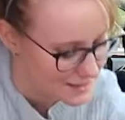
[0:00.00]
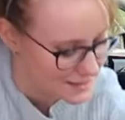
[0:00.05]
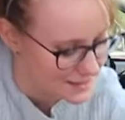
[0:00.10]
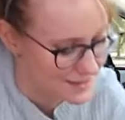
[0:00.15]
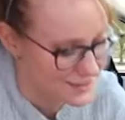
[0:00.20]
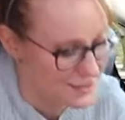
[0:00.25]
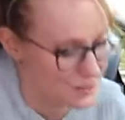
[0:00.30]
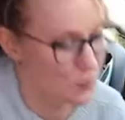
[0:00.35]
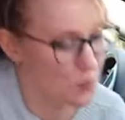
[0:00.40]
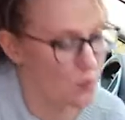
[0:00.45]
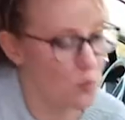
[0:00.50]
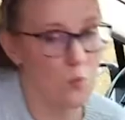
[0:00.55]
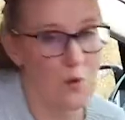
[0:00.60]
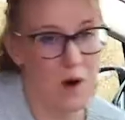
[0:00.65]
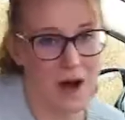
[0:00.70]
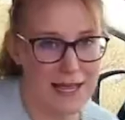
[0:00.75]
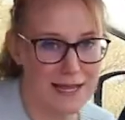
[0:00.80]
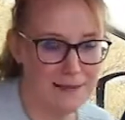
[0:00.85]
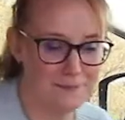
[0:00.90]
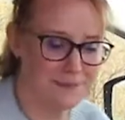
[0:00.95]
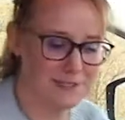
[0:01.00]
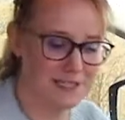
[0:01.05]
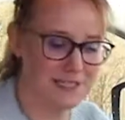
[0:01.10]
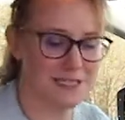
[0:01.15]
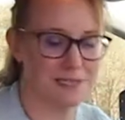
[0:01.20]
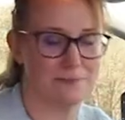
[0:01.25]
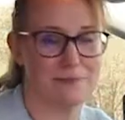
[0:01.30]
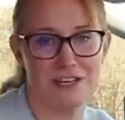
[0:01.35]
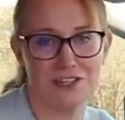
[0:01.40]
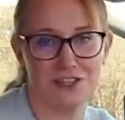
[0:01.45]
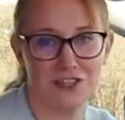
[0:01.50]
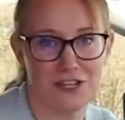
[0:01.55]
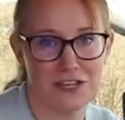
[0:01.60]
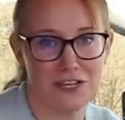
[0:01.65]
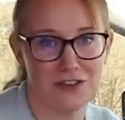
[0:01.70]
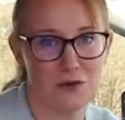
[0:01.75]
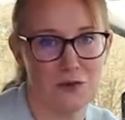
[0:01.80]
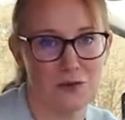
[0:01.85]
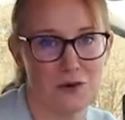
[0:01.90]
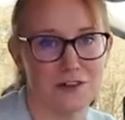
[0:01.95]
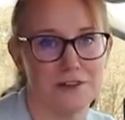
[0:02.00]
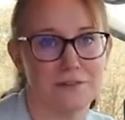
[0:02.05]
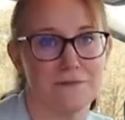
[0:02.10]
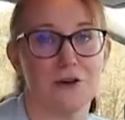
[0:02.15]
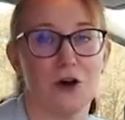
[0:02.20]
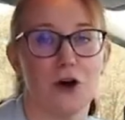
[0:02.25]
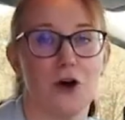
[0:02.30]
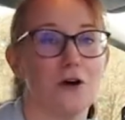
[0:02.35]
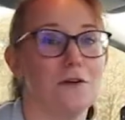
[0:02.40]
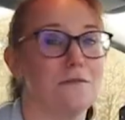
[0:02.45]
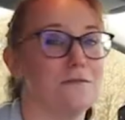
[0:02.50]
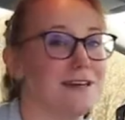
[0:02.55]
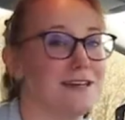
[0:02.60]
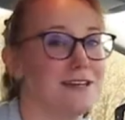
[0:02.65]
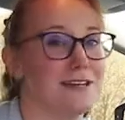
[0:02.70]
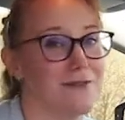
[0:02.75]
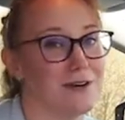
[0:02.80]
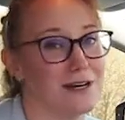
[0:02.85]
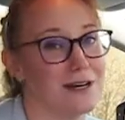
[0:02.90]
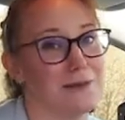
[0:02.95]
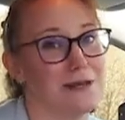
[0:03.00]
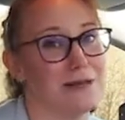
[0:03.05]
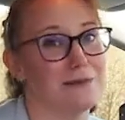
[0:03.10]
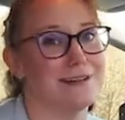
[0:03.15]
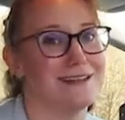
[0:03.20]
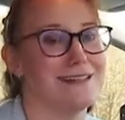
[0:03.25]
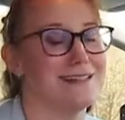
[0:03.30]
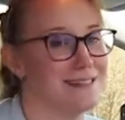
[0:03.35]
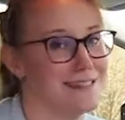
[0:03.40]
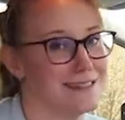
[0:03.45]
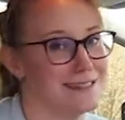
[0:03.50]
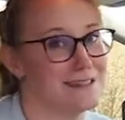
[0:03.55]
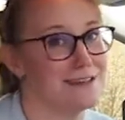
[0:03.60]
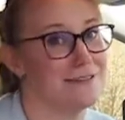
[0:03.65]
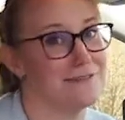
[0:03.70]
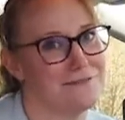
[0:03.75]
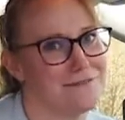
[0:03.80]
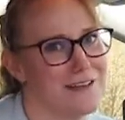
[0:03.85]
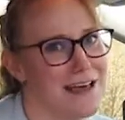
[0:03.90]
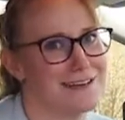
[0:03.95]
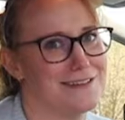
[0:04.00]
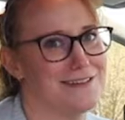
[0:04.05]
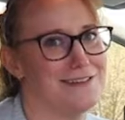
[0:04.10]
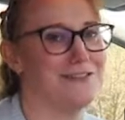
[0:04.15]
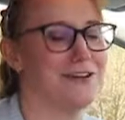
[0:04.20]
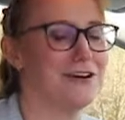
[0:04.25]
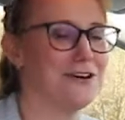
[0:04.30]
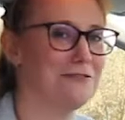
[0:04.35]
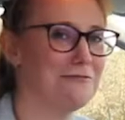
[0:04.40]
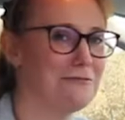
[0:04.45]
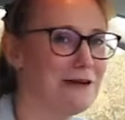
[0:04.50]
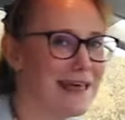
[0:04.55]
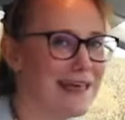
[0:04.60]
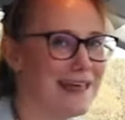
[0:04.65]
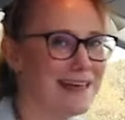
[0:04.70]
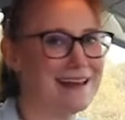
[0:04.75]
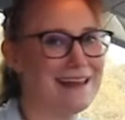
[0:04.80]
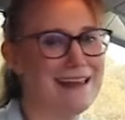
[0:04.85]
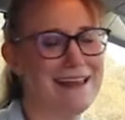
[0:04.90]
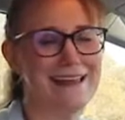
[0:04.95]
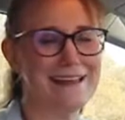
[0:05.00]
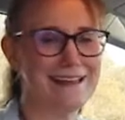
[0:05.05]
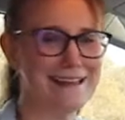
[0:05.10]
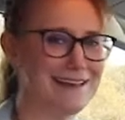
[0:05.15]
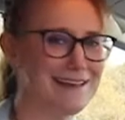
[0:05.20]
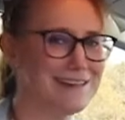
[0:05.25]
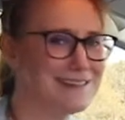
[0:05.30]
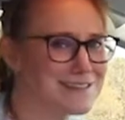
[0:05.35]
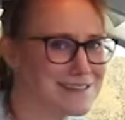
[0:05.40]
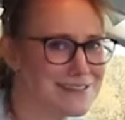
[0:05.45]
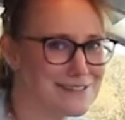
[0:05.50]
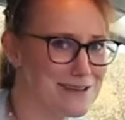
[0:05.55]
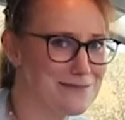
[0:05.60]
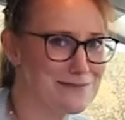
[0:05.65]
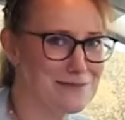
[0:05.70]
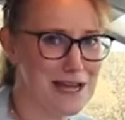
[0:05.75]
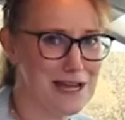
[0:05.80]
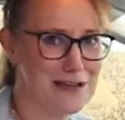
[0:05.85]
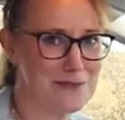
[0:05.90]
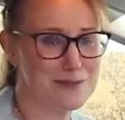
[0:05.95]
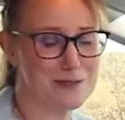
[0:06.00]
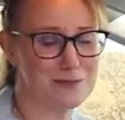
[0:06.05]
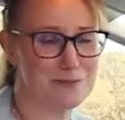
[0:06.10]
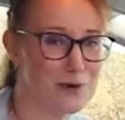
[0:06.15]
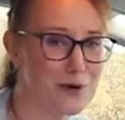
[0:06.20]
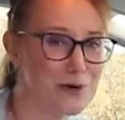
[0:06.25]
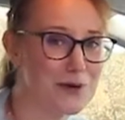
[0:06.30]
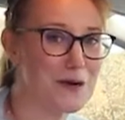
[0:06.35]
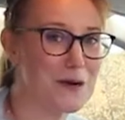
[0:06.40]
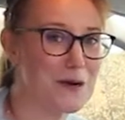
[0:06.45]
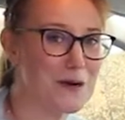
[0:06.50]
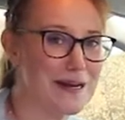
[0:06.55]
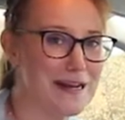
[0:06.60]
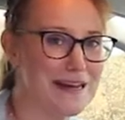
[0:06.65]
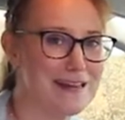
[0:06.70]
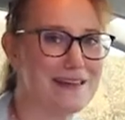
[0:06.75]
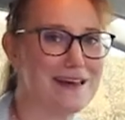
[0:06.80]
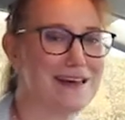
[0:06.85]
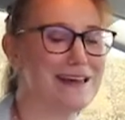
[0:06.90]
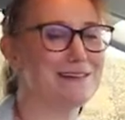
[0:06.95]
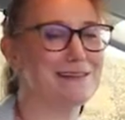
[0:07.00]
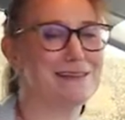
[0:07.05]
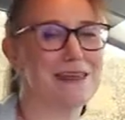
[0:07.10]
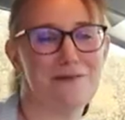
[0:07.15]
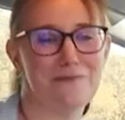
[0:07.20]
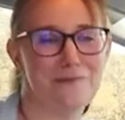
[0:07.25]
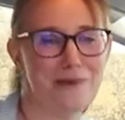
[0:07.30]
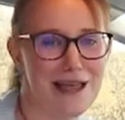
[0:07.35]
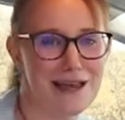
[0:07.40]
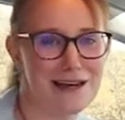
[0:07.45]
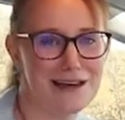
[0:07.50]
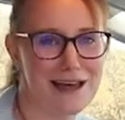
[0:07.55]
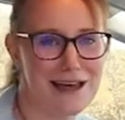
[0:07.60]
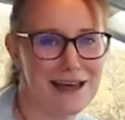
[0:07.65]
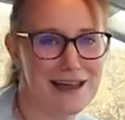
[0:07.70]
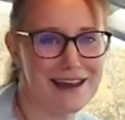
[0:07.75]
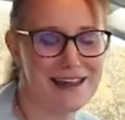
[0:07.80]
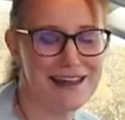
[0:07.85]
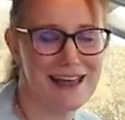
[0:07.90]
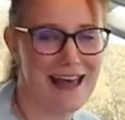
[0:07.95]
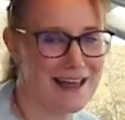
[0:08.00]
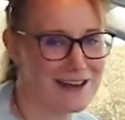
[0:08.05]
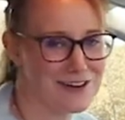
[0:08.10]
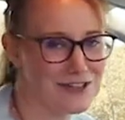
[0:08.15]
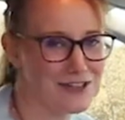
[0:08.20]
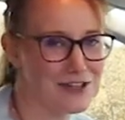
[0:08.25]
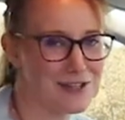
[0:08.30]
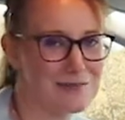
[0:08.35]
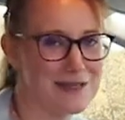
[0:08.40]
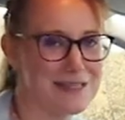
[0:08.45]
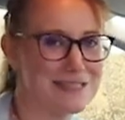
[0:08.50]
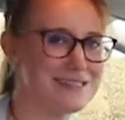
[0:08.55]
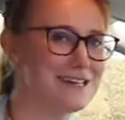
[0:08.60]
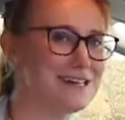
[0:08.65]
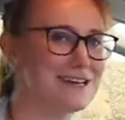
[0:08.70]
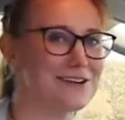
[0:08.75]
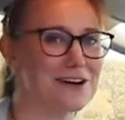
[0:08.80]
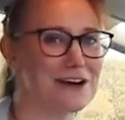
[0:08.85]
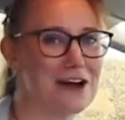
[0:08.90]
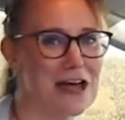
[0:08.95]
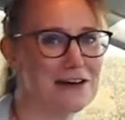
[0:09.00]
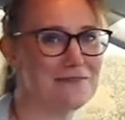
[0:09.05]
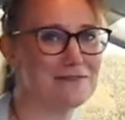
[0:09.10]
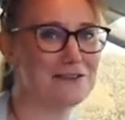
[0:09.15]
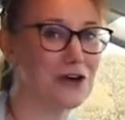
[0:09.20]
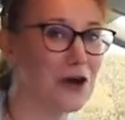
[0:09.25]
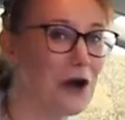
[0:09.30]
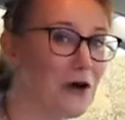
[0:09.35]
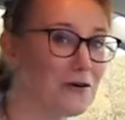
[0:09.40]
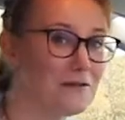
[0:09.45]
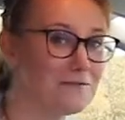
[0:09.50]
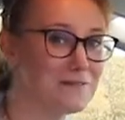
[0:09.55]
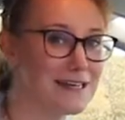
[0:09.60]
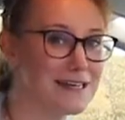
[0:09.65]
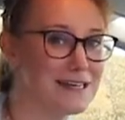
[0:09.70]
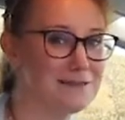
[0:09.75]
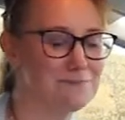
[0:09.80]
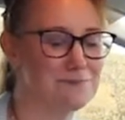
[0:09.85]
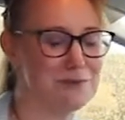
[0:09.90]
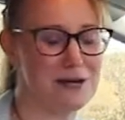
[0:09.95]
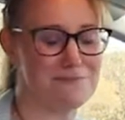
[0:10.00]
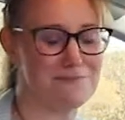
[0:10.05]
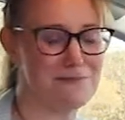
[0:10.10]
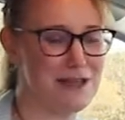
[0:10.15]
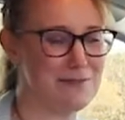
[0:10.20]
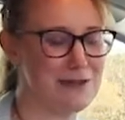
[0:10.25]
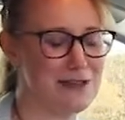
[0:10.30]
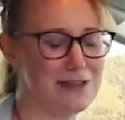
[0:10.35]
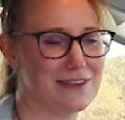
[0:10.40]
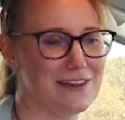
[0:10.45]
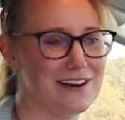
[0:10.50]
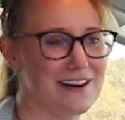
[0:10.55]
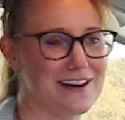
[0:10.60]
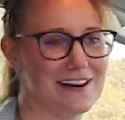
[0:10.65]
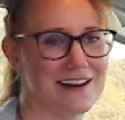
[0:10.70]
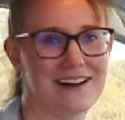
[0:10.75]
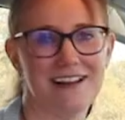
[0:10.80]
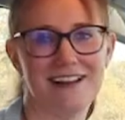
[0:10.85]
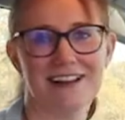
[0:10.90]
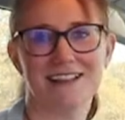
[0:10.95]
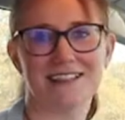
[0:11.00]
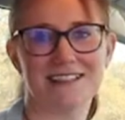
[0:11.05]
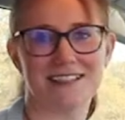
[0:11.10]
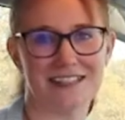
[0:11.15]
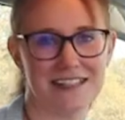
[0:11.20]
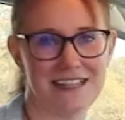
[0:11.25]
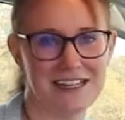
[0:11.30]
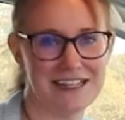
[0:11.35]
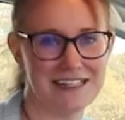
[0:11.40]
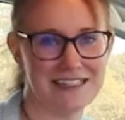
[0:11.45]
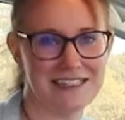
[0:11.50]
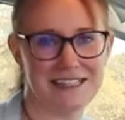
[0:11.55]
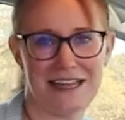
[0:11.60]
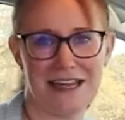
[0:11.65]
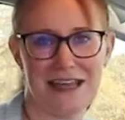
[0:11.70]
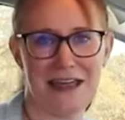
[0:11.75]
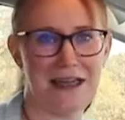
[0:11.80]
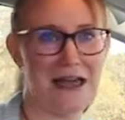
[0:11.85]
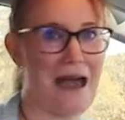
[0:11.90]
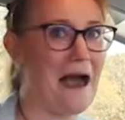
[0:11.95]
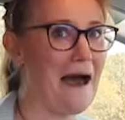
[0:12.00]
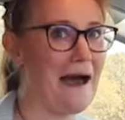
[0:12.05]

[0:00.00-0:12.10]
some wipes, especially in the world of COVID. You want to be able to disinfect. You go in, kids are sometimes boogery, like they may not actually be sick or have COVID, but maybe they're sneezing.